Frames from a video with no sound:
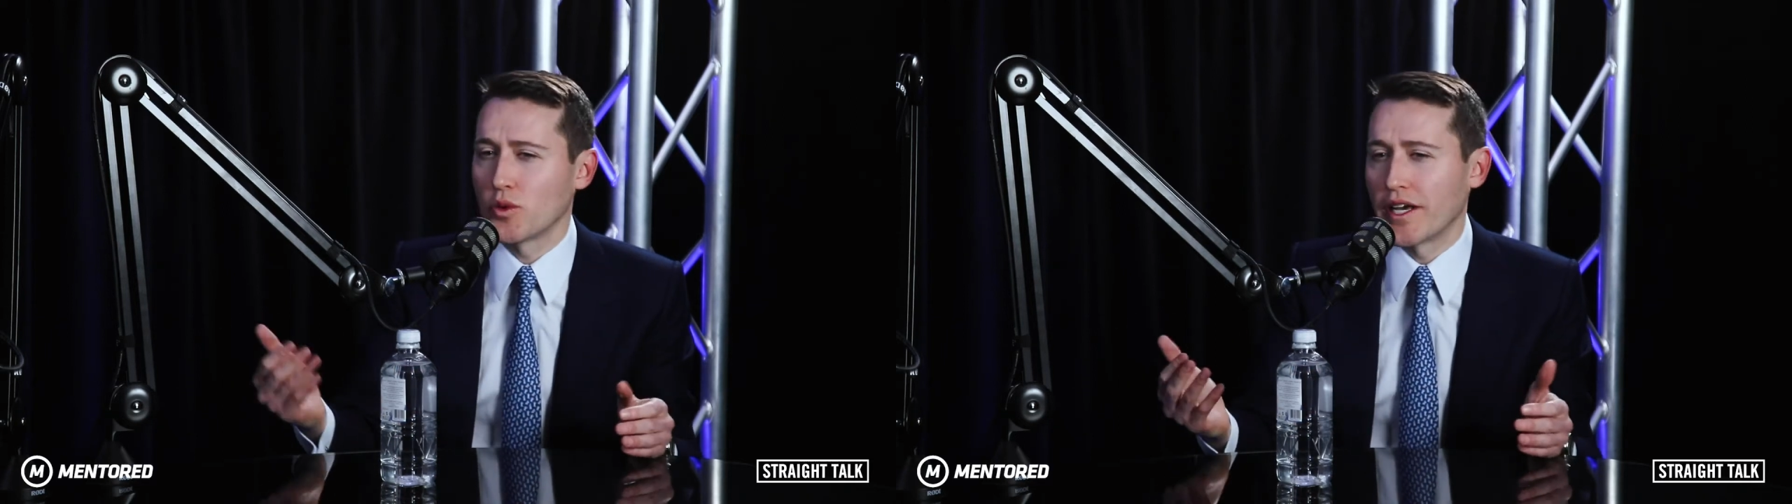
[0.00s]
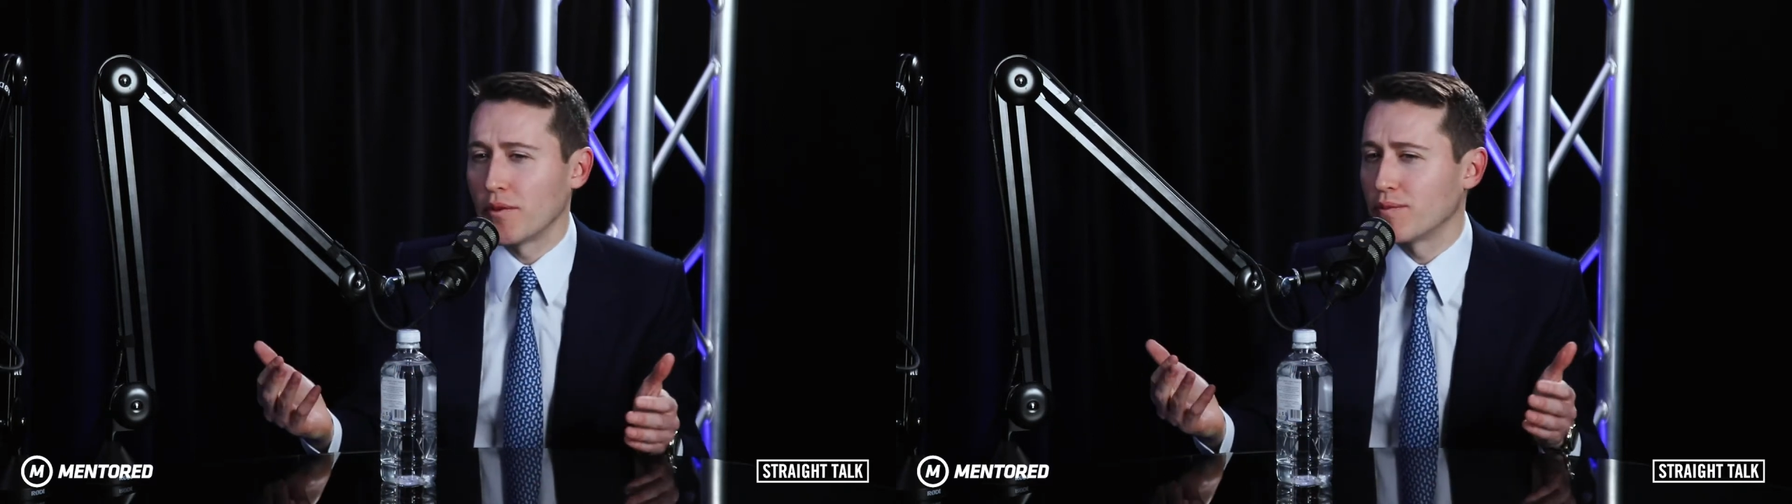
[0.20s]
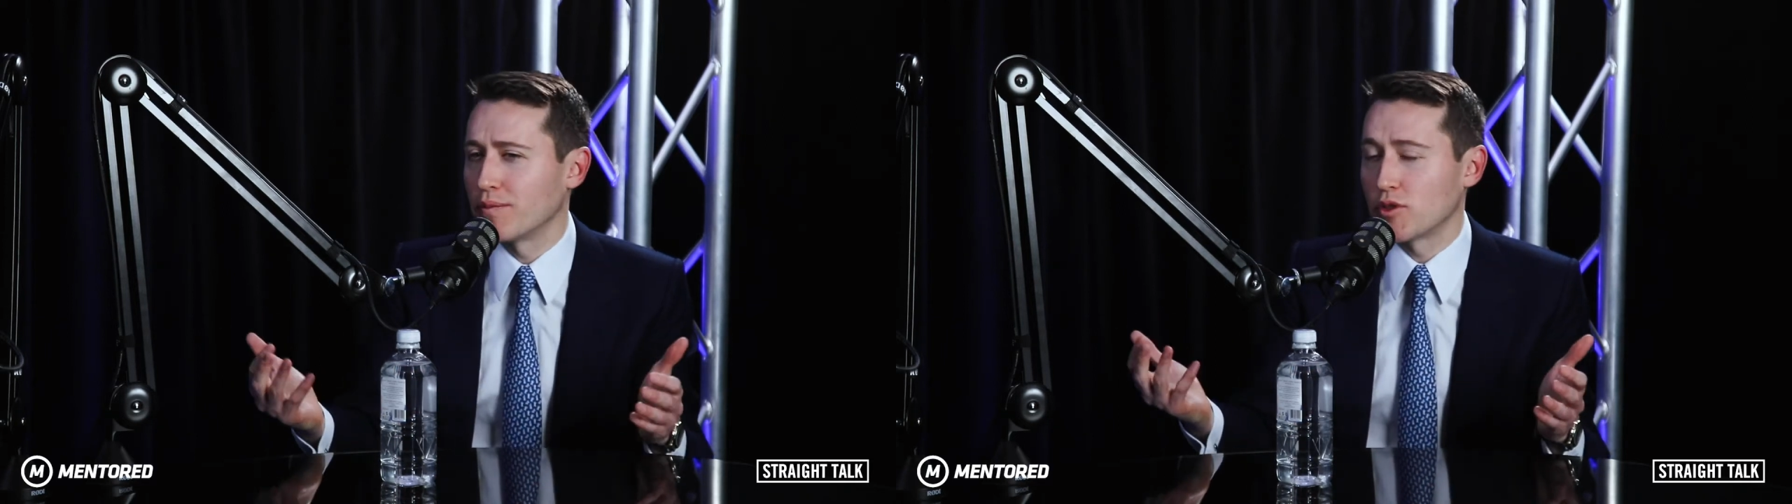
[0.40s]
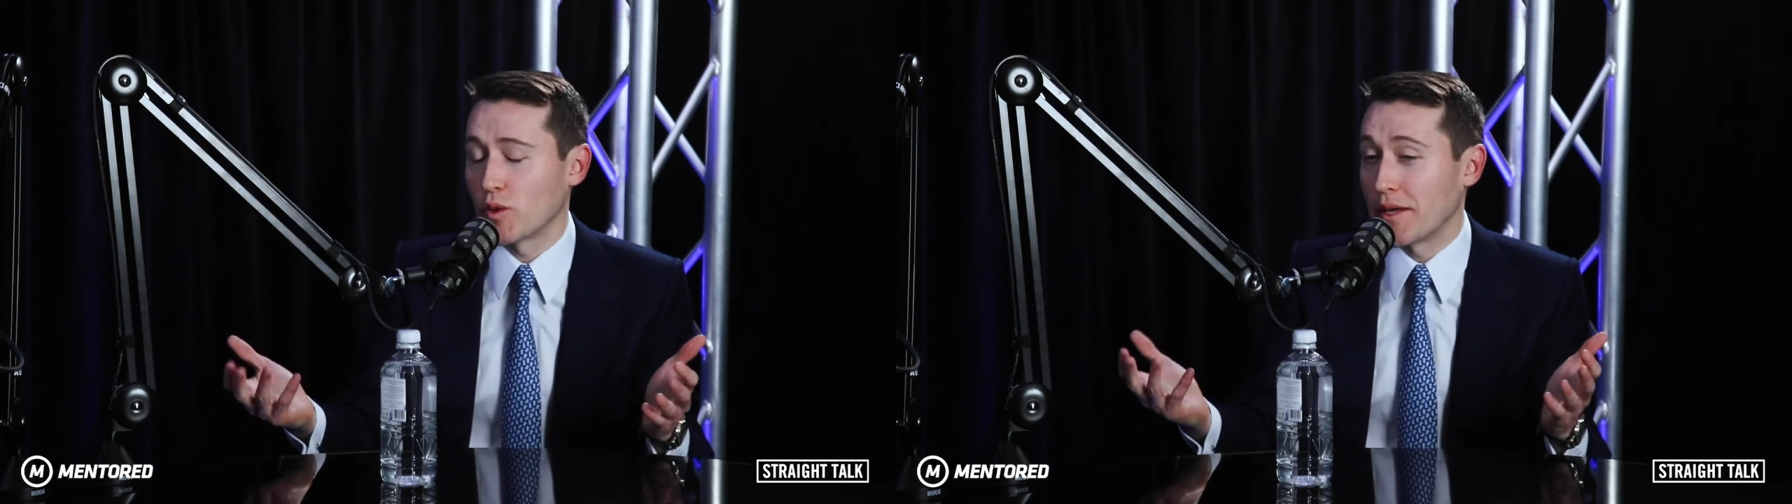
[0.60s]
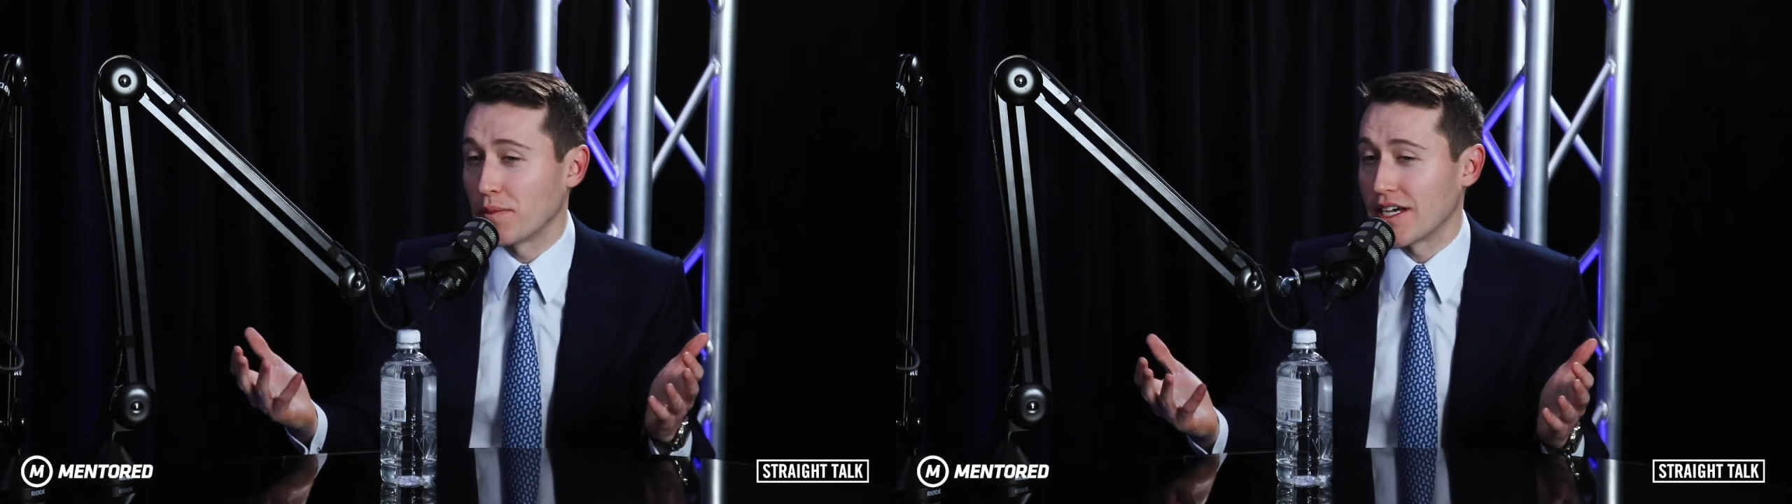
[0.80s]
20,
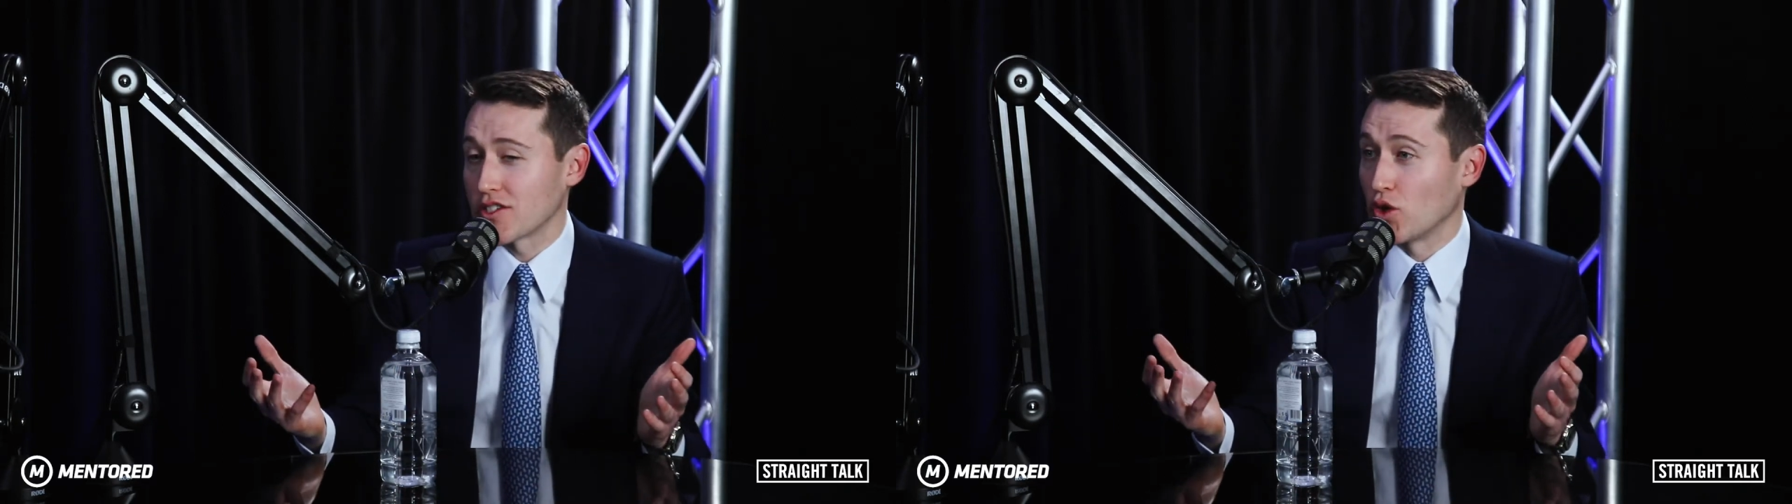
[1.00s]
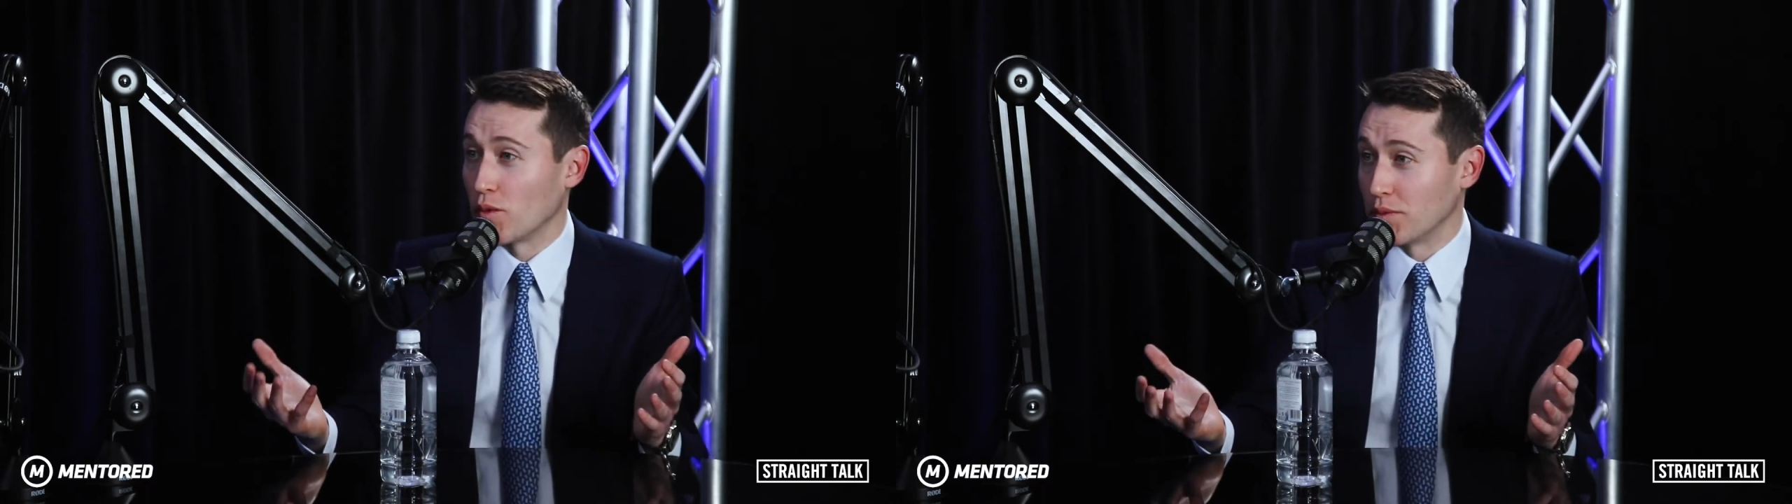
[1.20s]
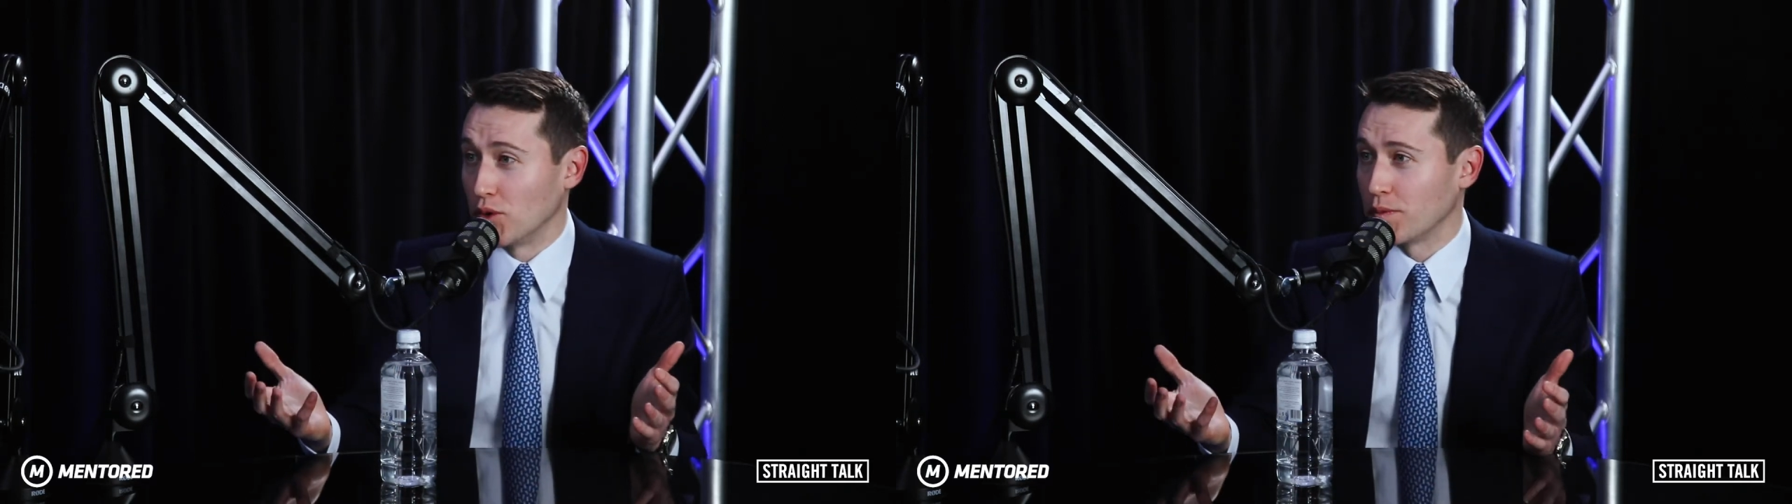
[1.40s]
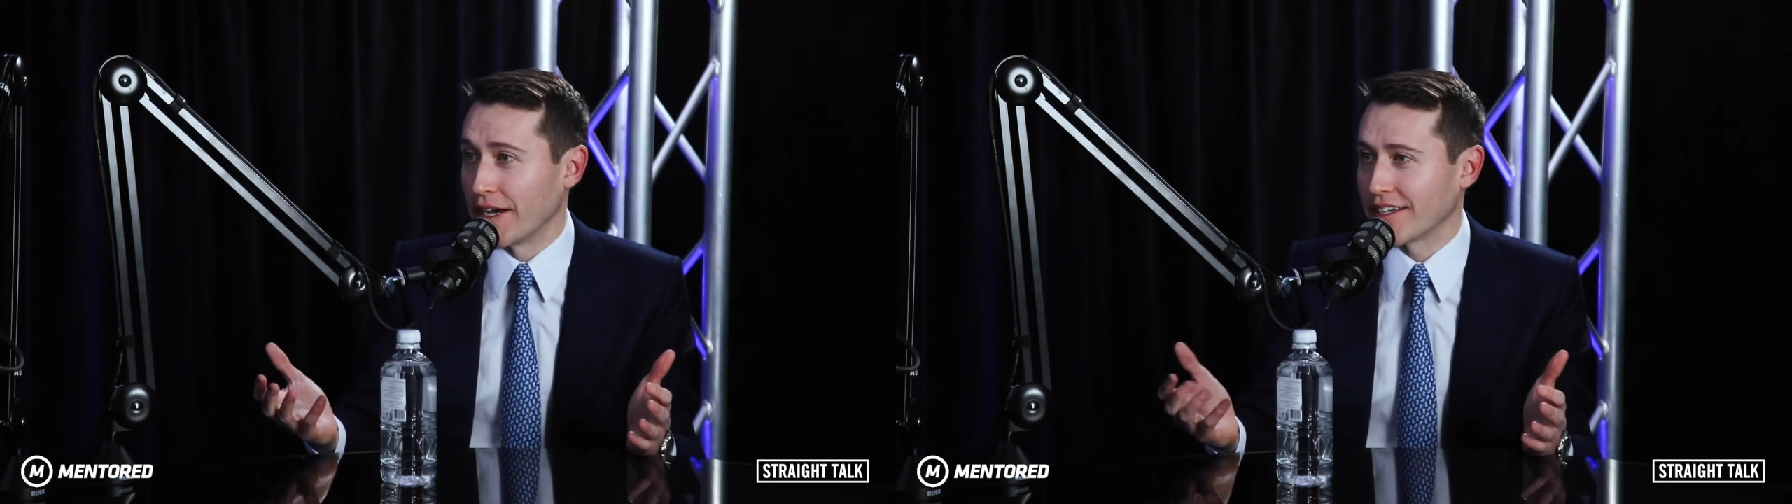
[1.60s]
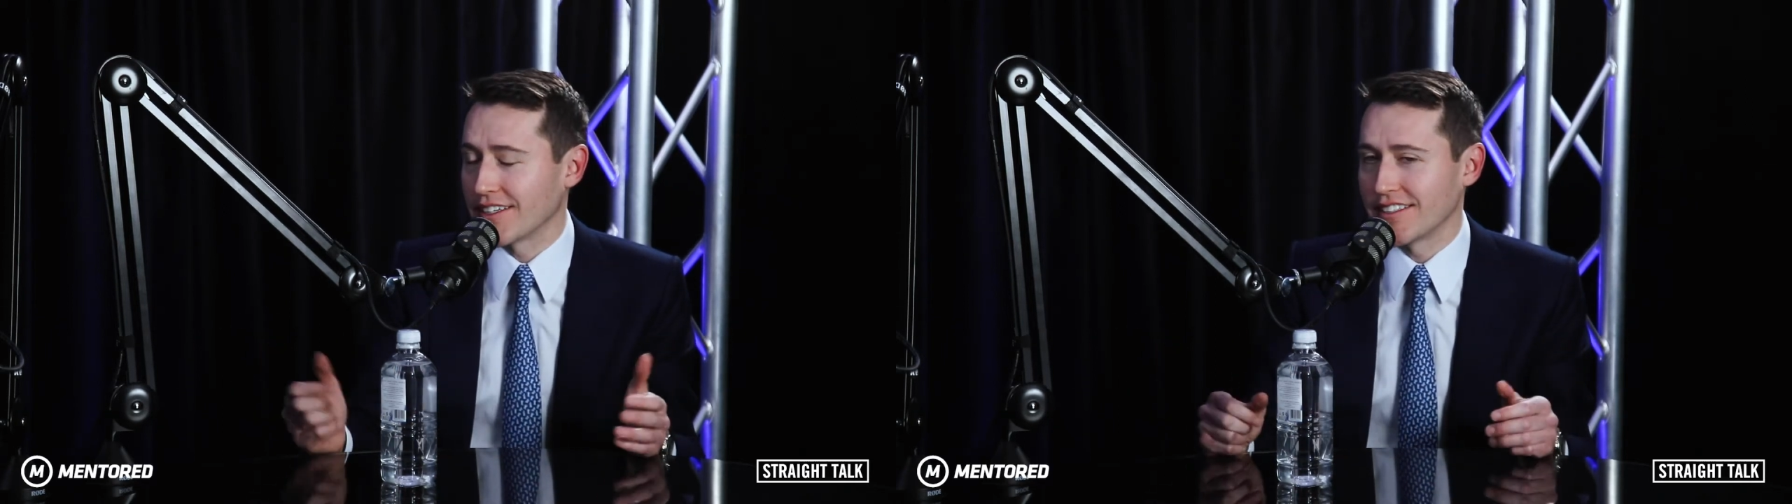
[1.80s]
20 plus corporate
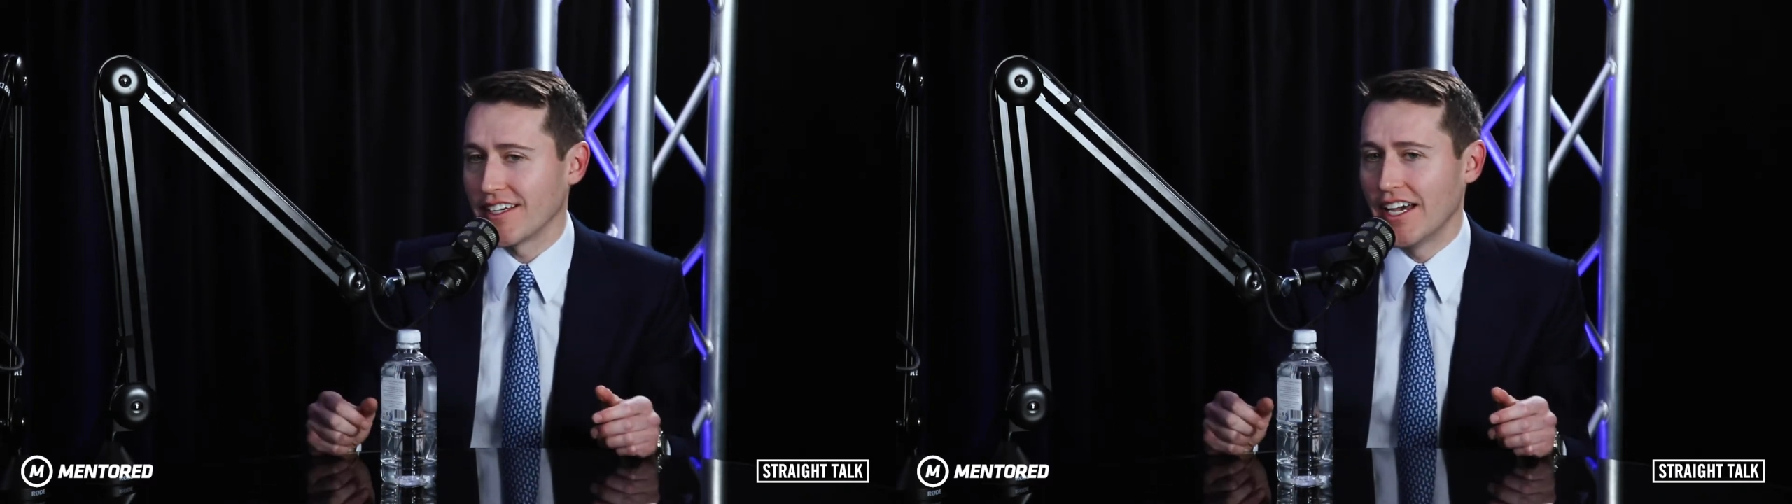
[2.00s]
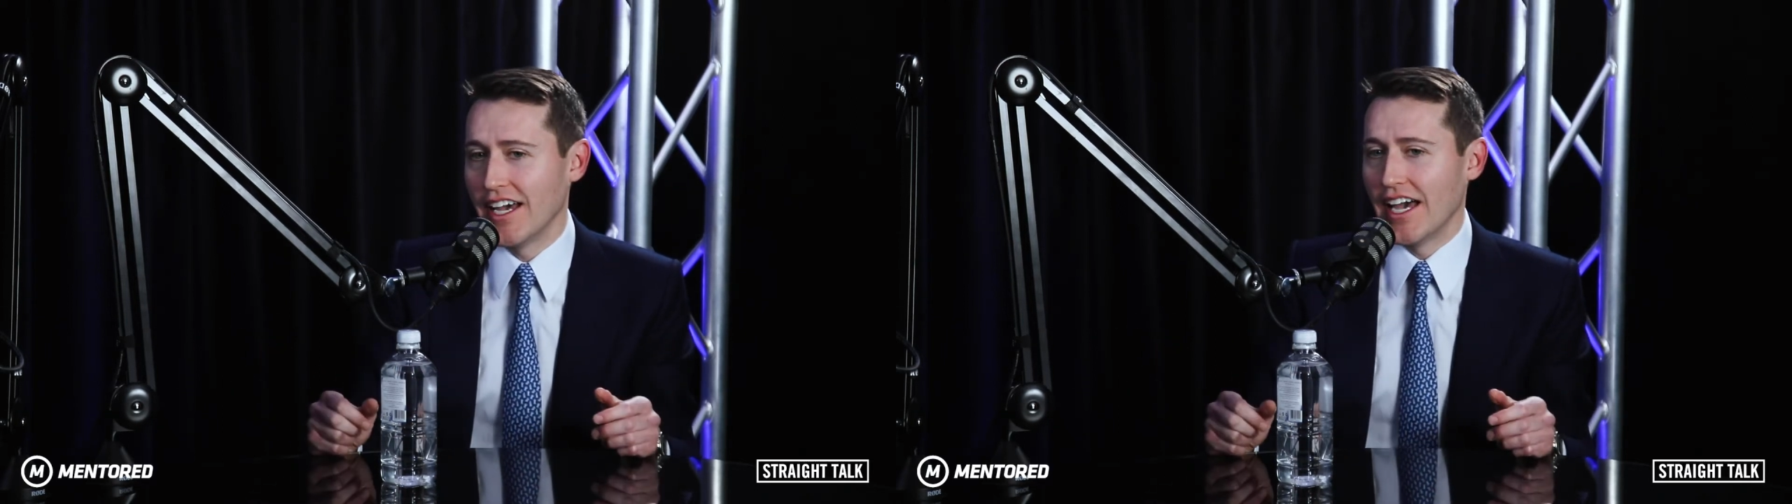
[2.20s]
bookmakers,